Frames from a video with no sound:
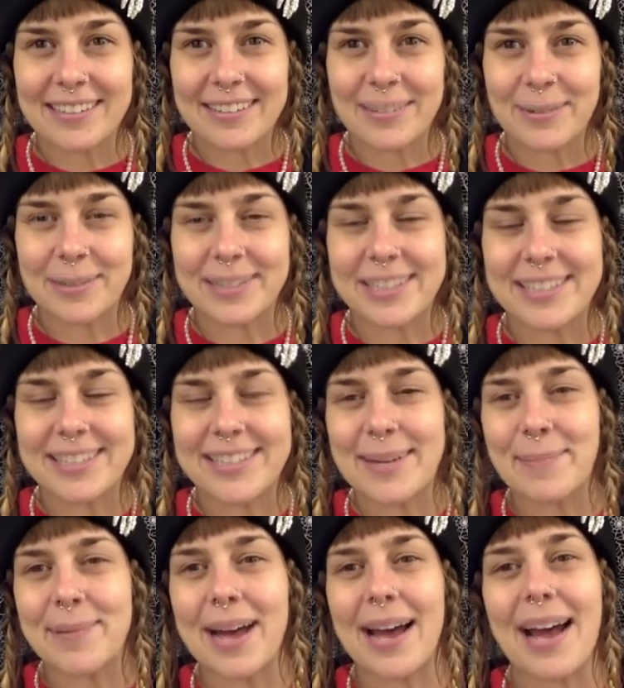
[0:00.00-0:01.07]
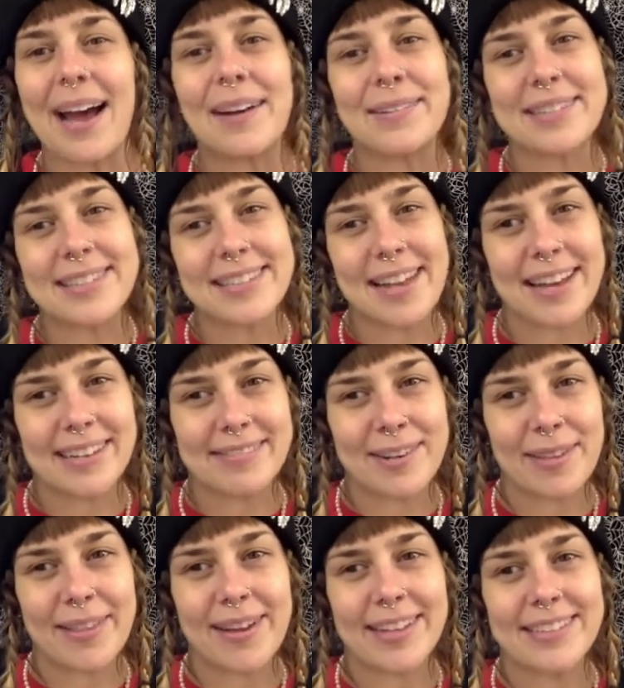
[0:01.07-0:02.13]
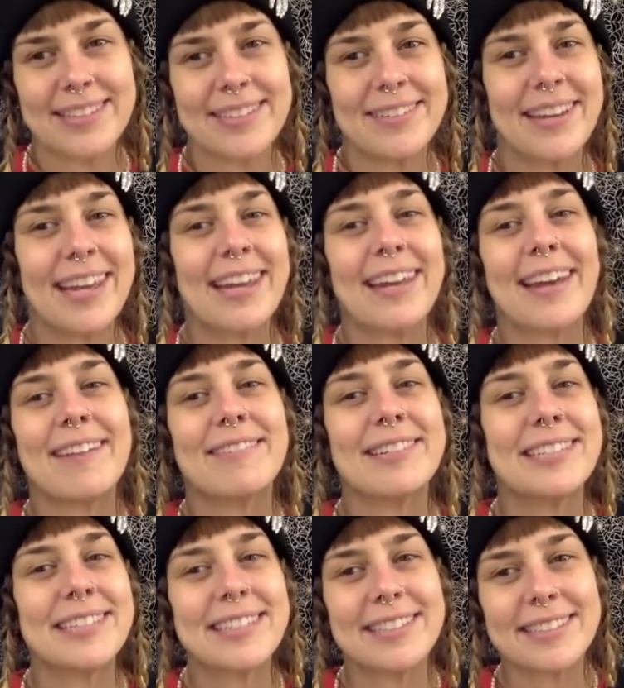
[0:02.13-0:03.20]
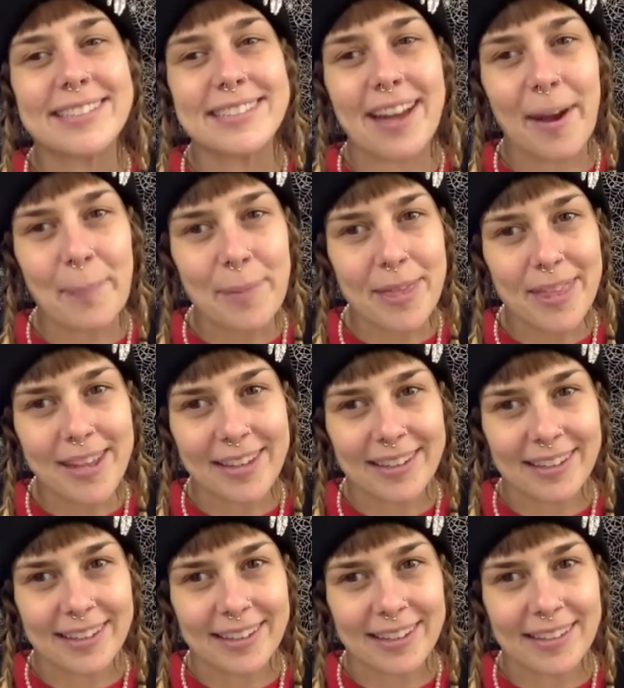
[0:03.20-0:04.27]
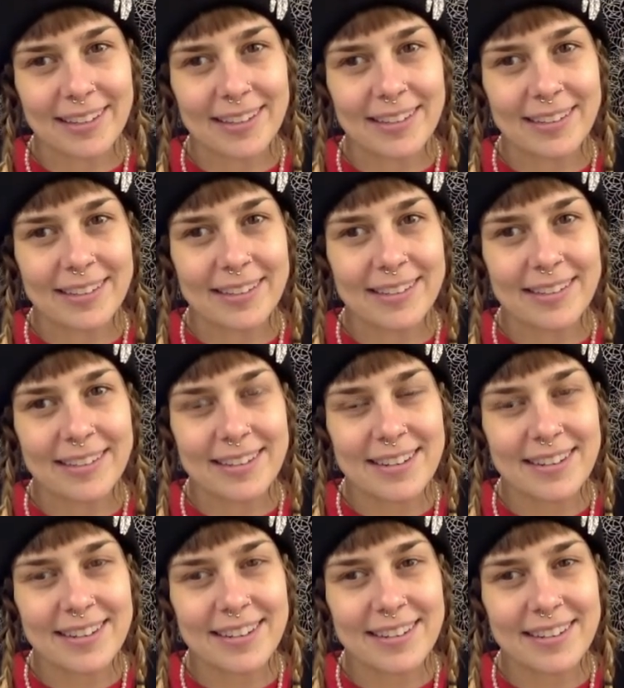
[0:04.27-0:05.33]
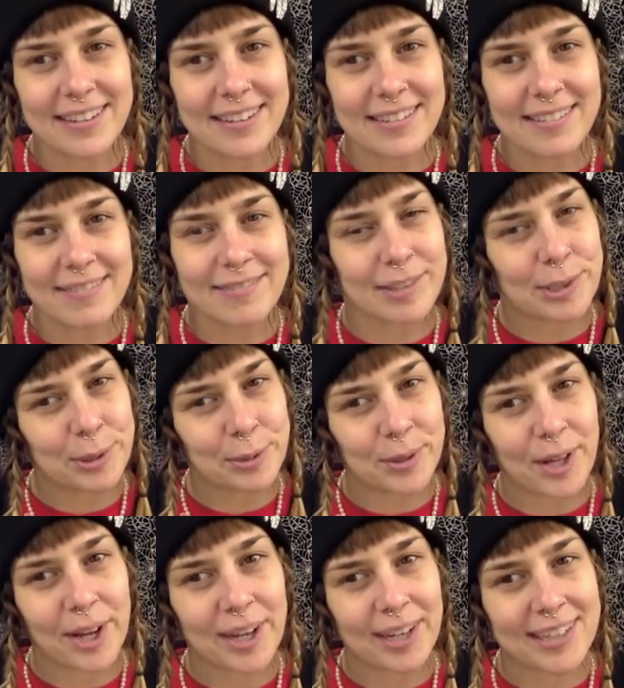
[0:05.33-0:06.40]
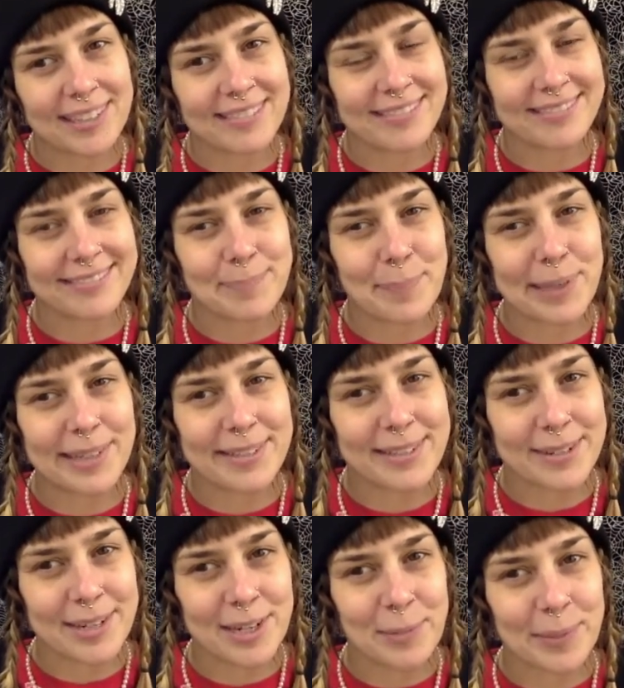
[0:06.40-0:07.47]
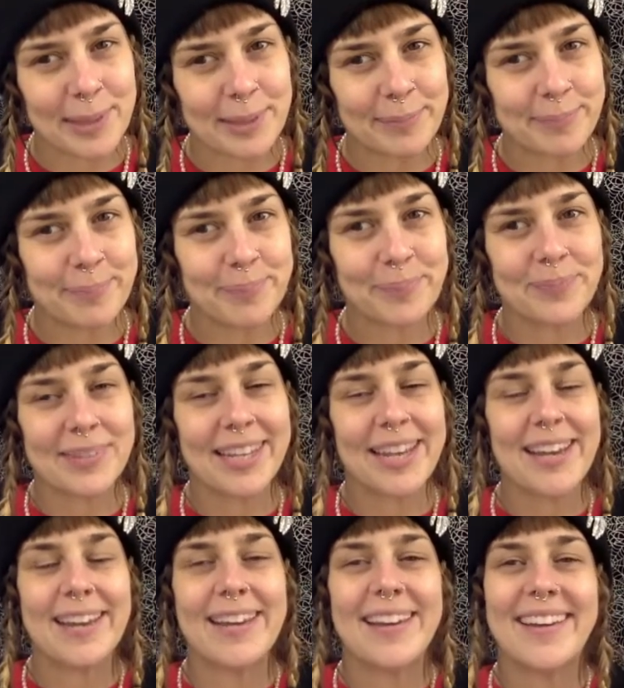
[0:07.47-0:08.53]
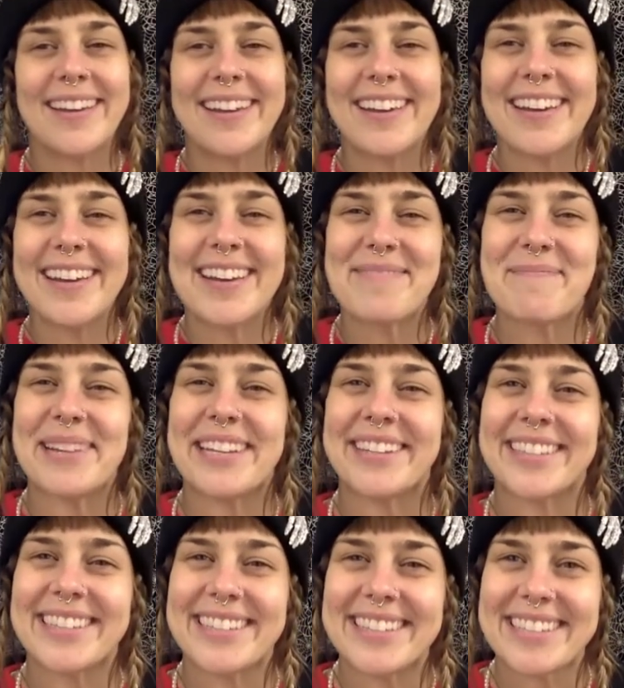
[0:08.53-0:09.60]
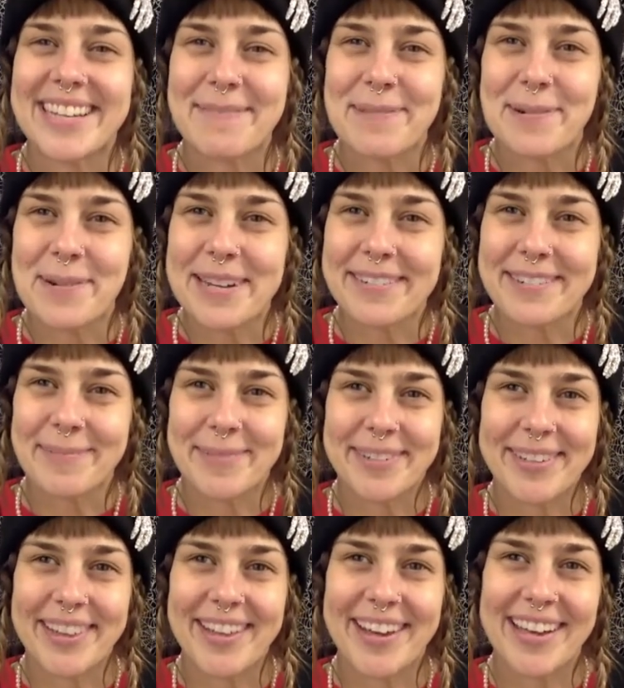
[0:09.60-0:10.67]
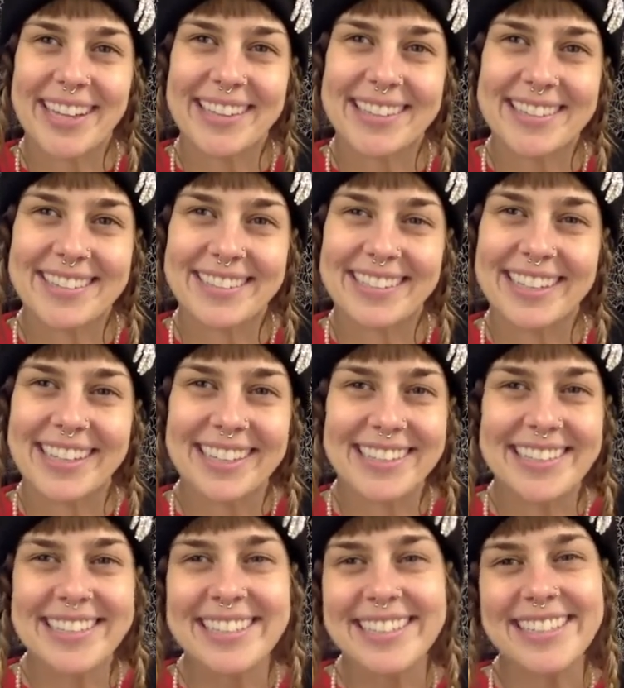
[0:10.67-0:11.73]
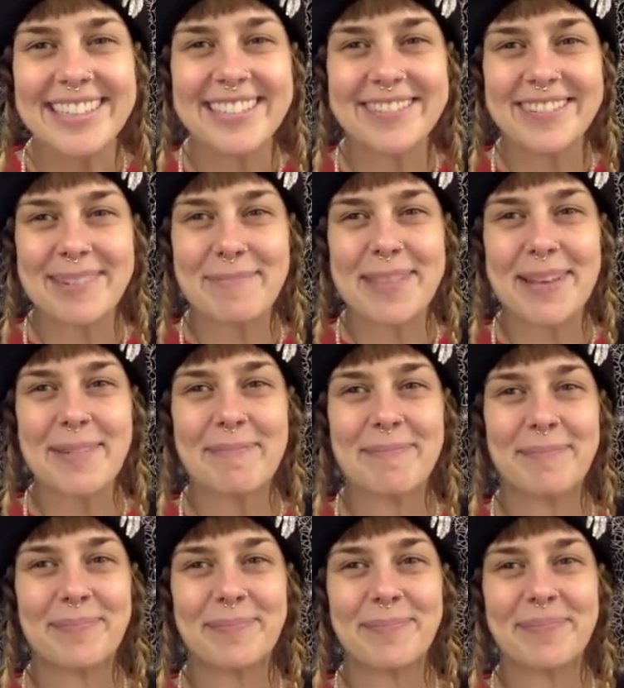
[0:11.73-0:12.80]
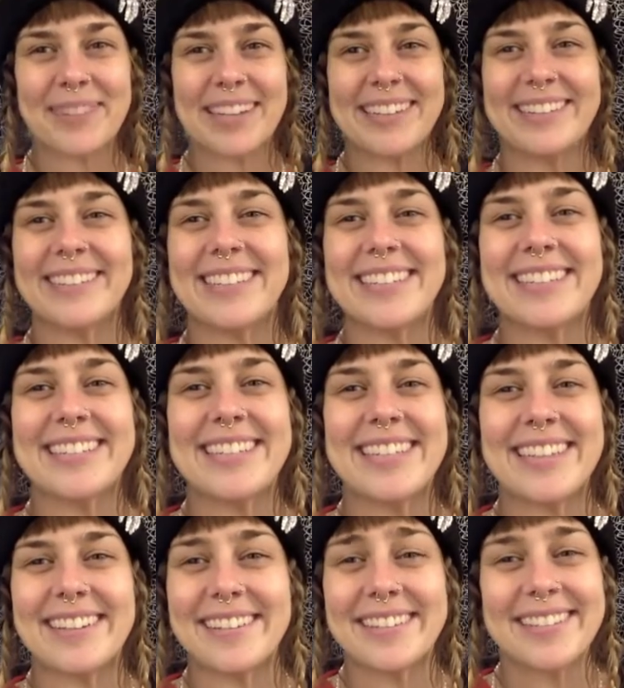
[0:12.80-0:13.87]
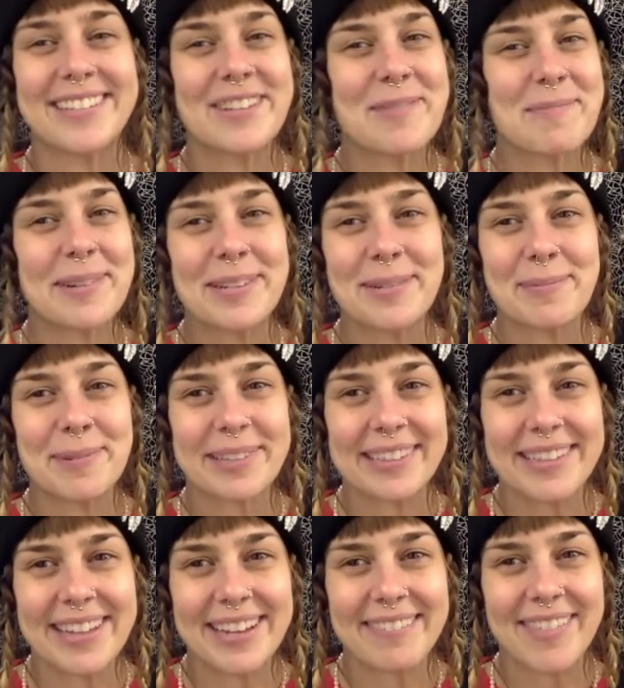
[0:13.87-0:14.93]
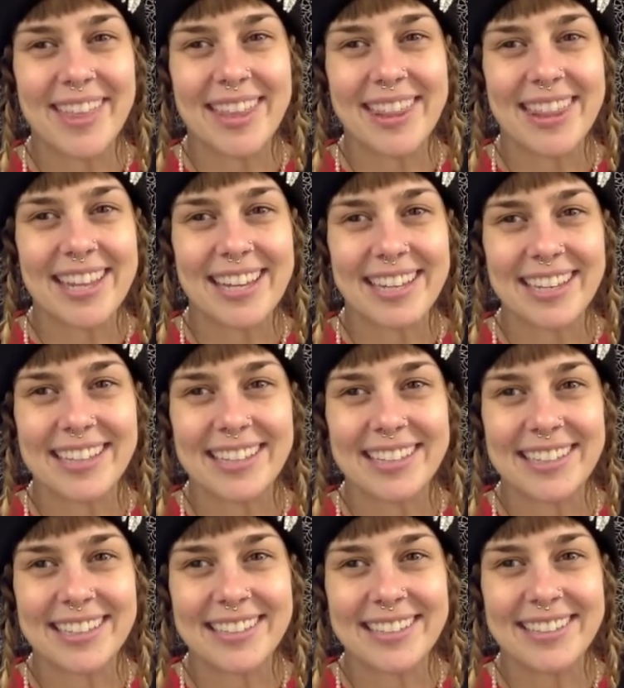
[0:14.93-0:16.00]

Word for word: or to step outside of your thoughts. You can't ever stop thinking for too long because you're human. But you can step away from your thoughts, you can get distance from them, and you can see there's so much more to life than thinking.